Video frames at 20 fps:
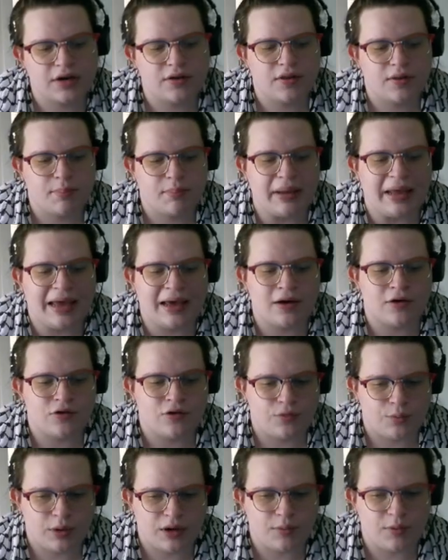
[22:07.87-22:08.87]
than Pound
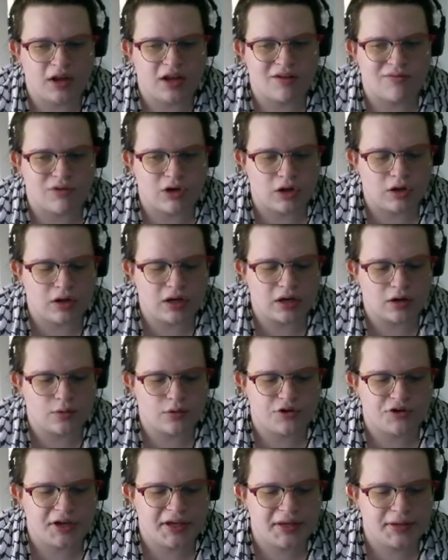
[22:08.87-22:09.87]
when we have Aqua
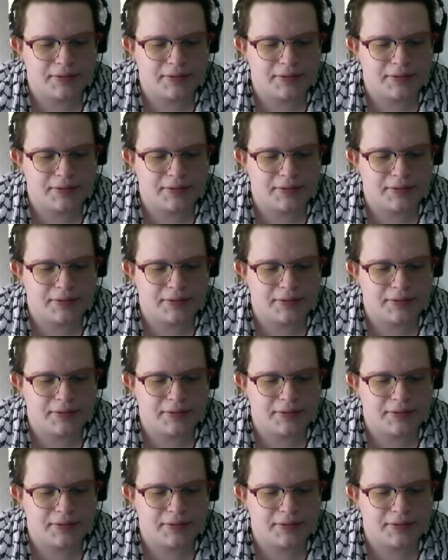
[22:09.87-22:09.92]
Jet.